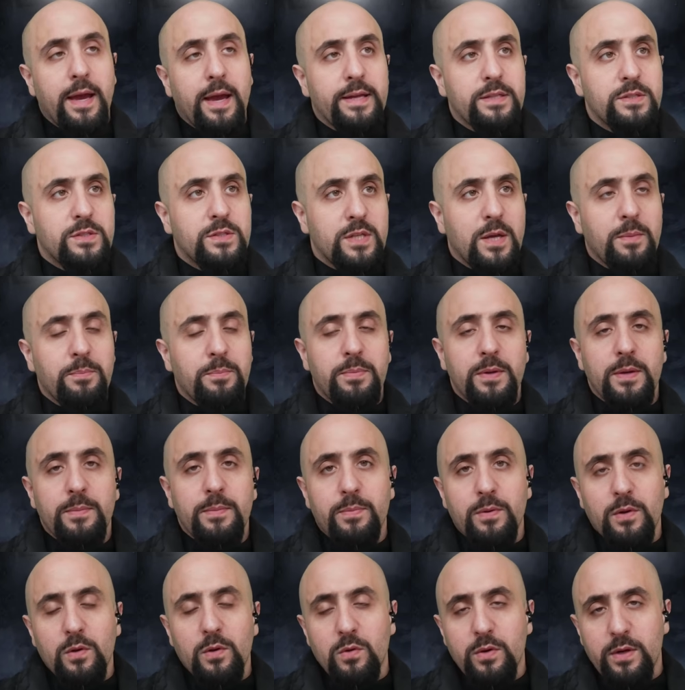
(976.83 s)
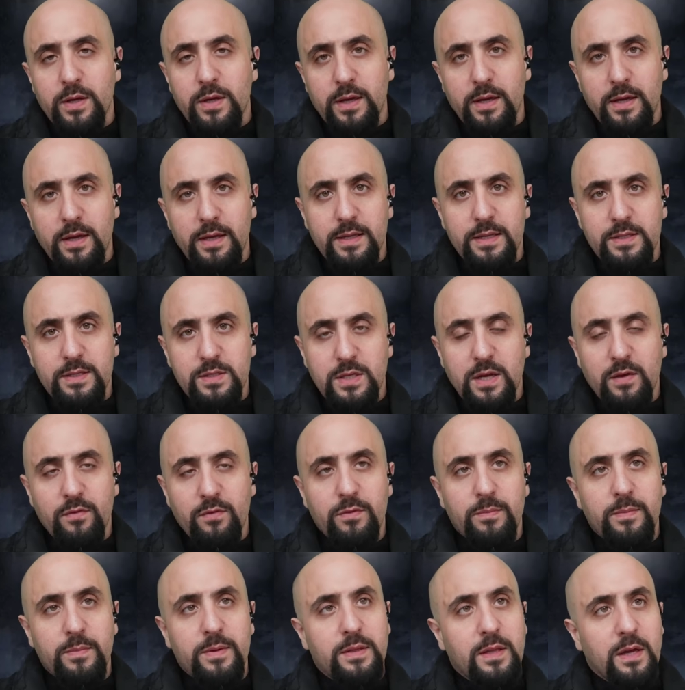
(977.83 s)
And some people who in his
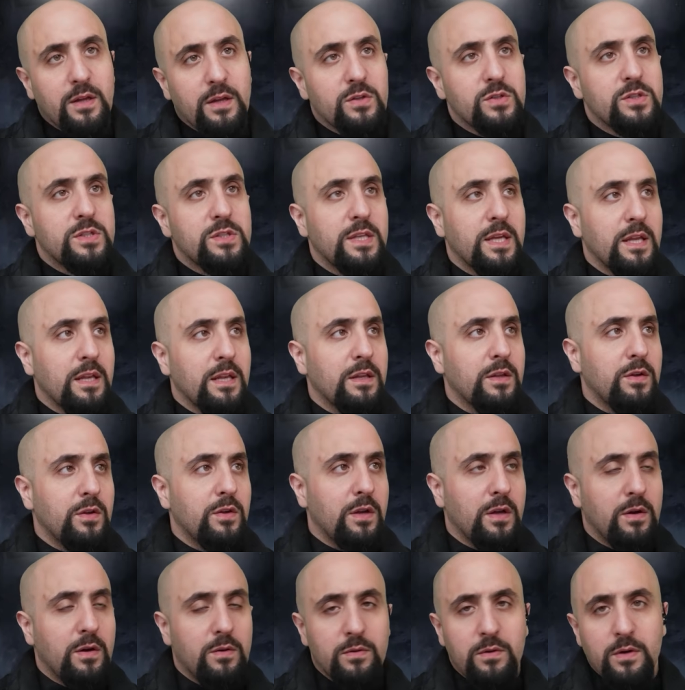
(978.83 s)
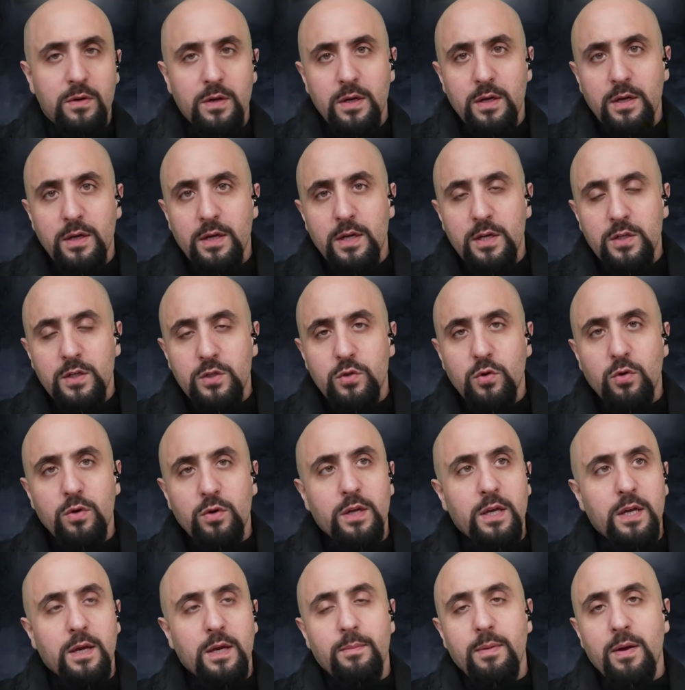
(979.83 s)
government are still,
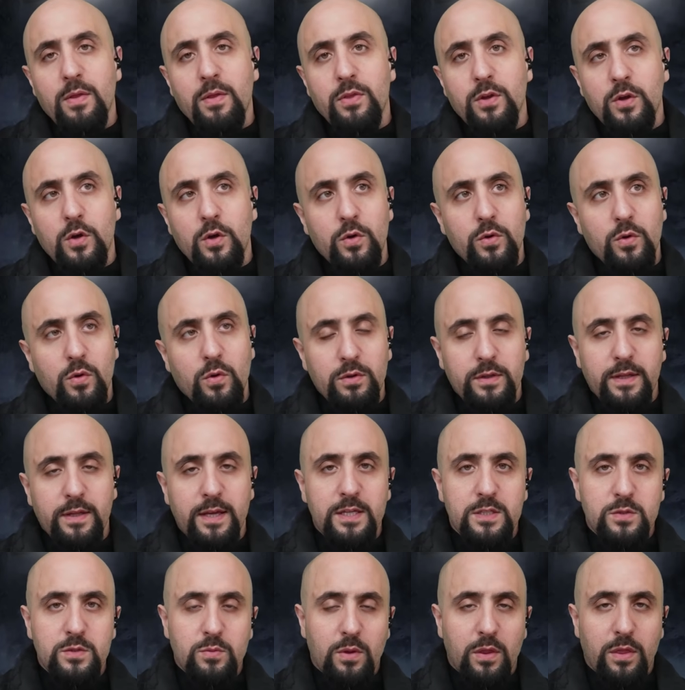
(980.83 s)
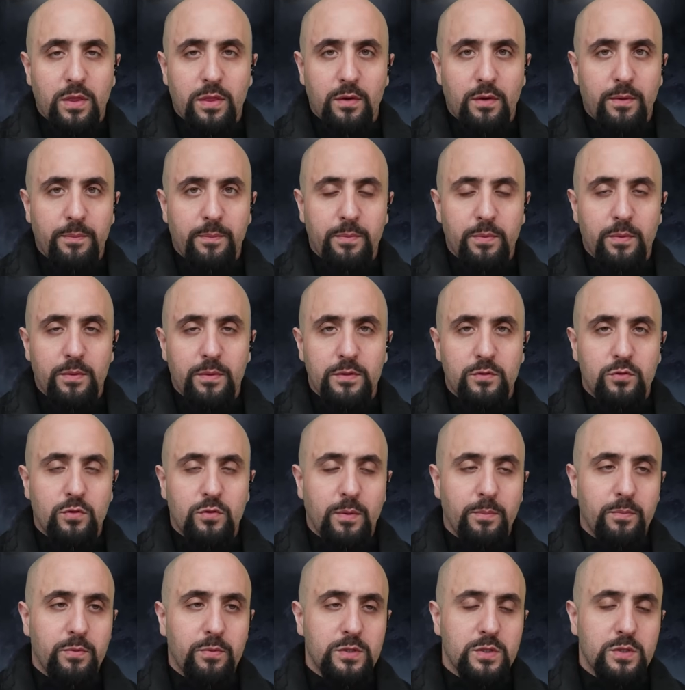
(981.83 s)
talking about the good old days when
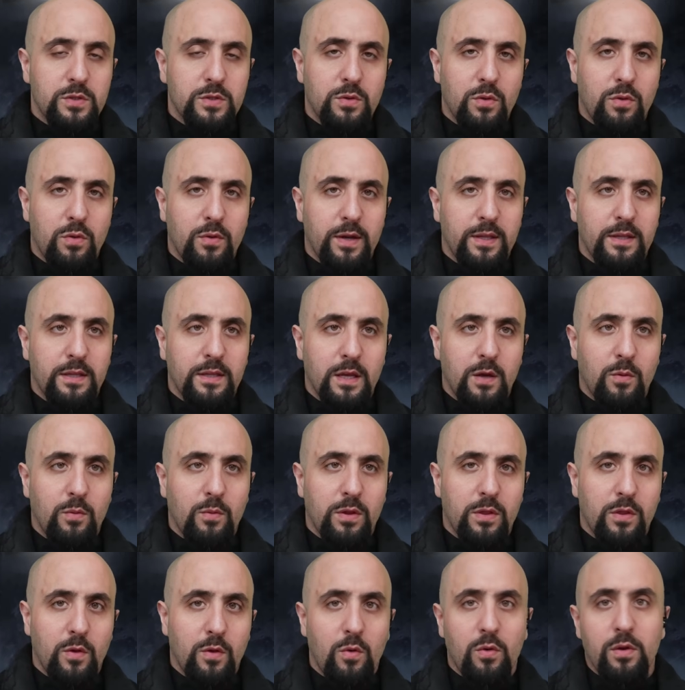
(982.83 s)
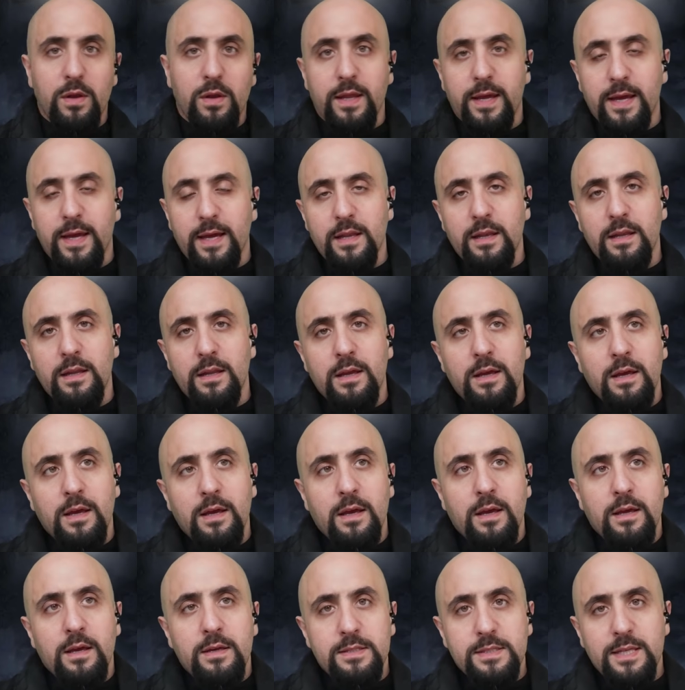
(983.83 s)
Trump was threatening with all hell,
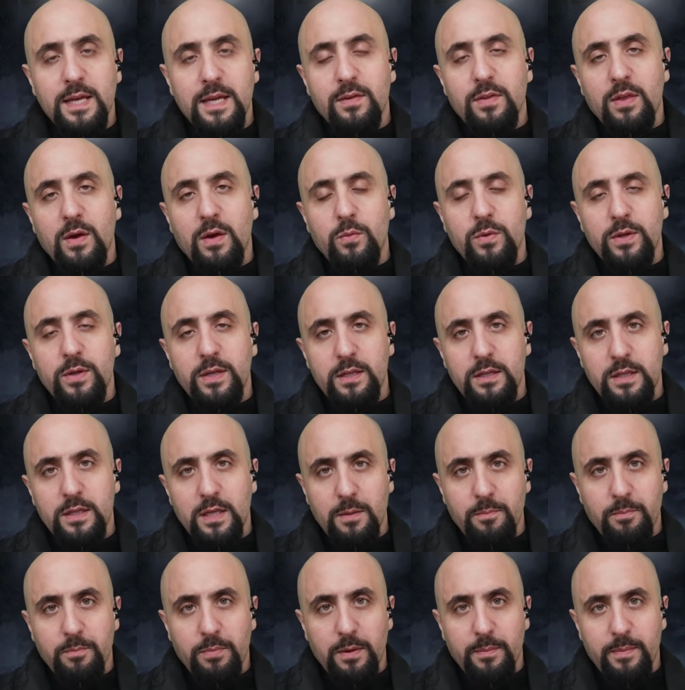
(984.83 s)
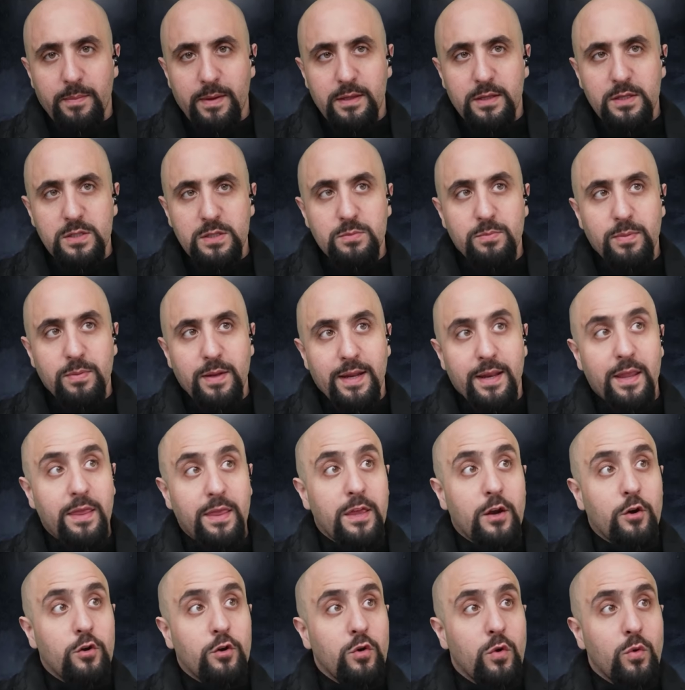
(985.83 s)
saying that we need to implement this plan.
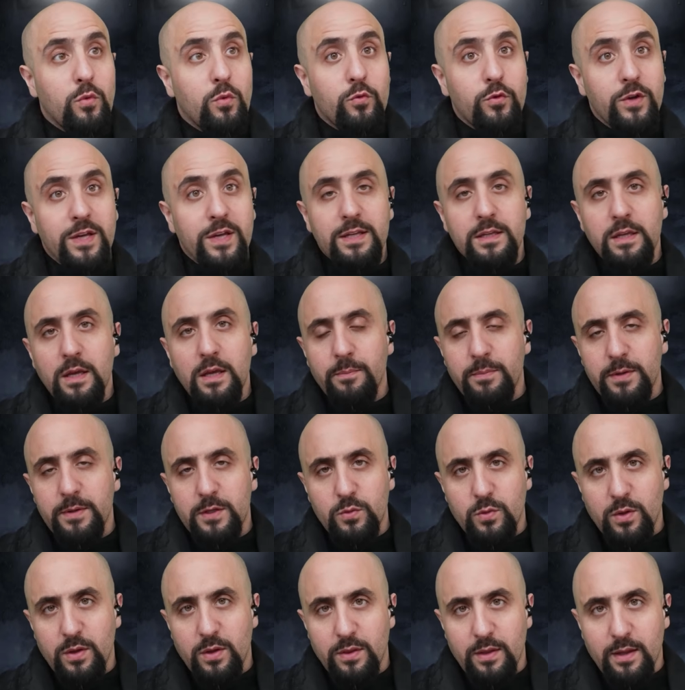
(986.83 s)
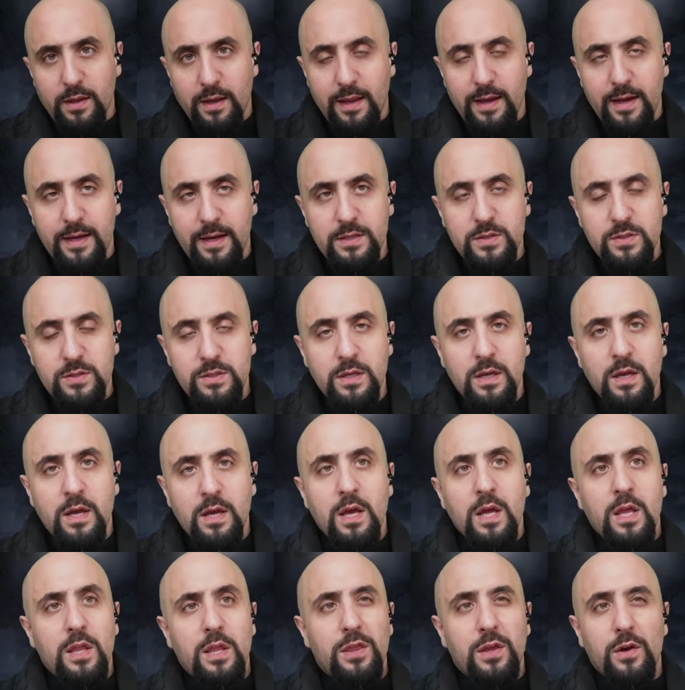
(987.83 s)
And they're not reading between the lines.
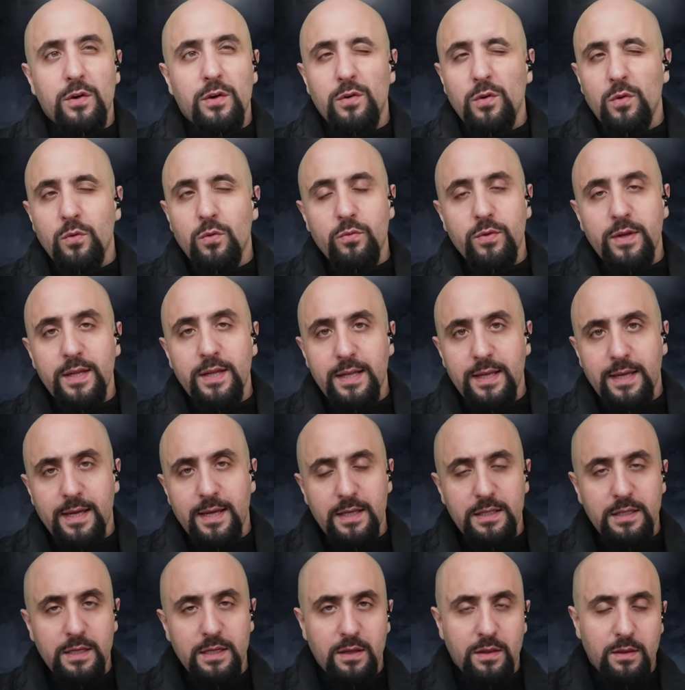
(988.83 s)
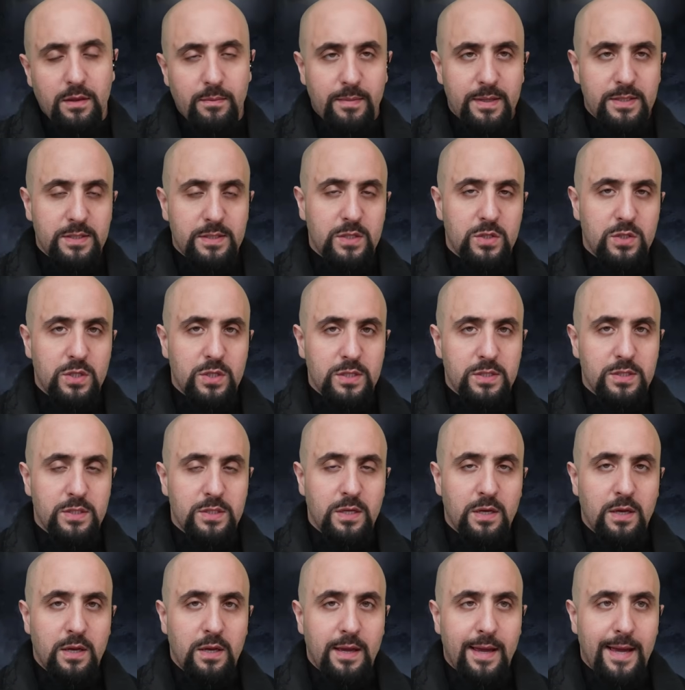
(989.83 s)
They're not really getting the
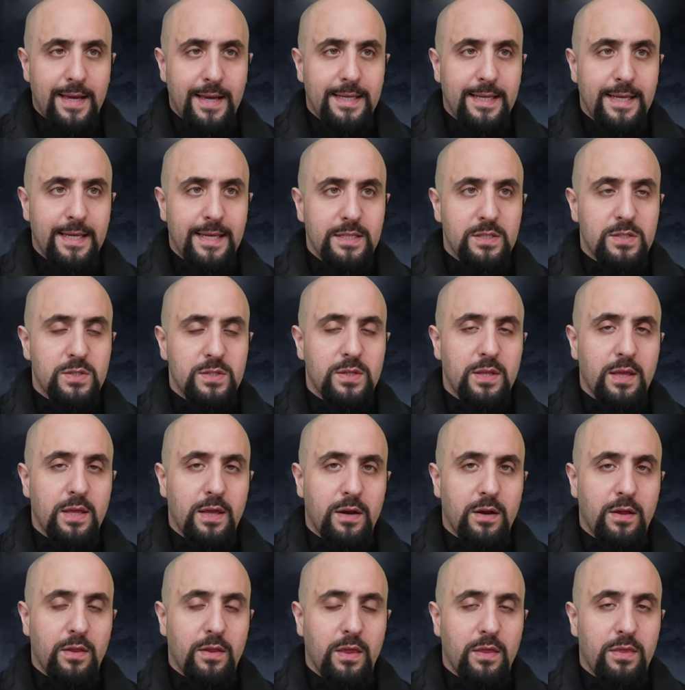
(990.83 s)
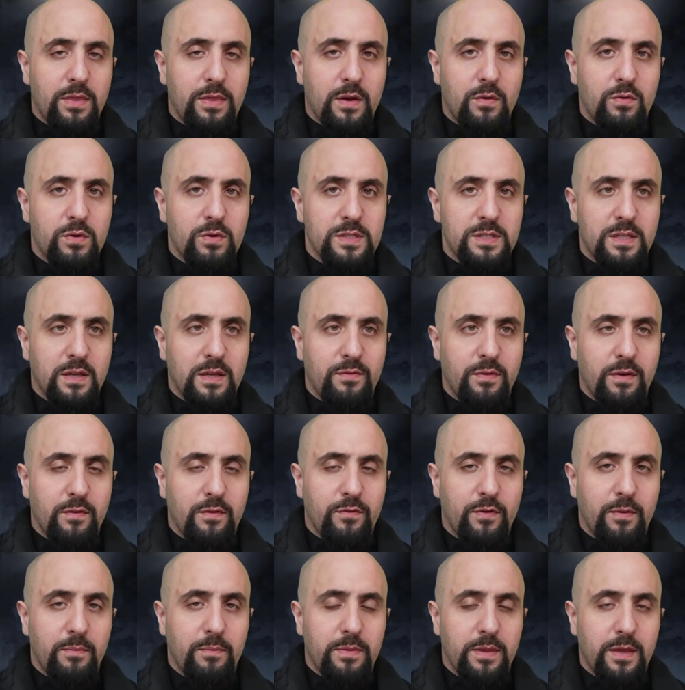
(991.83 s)
messages and hints that they're
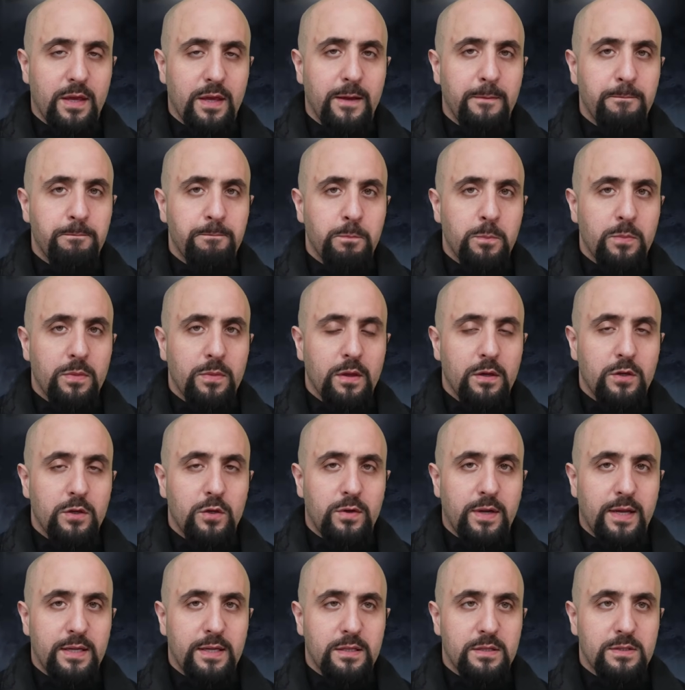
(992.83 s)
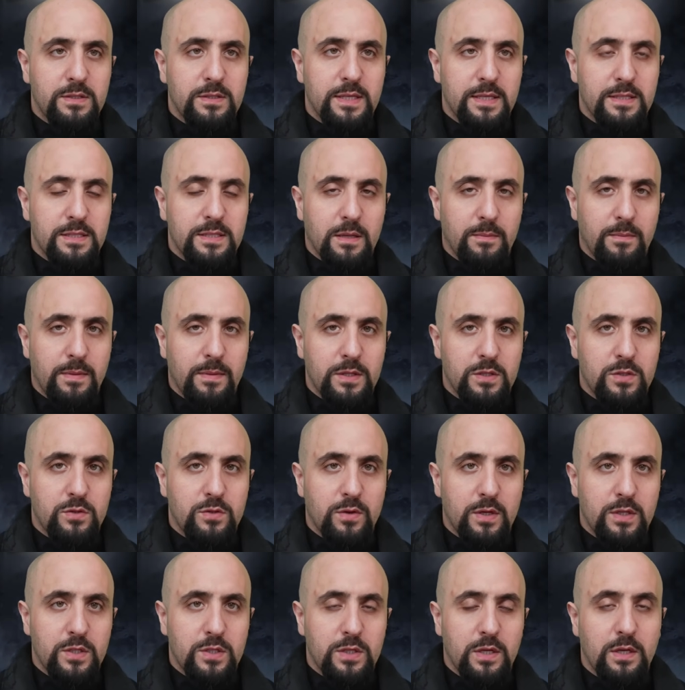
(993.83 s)
receiving from the United States
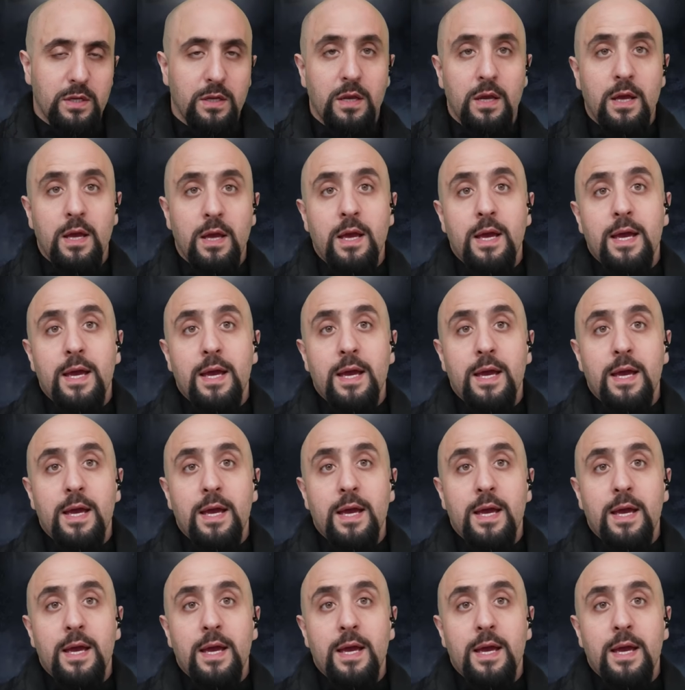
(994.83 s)
administration.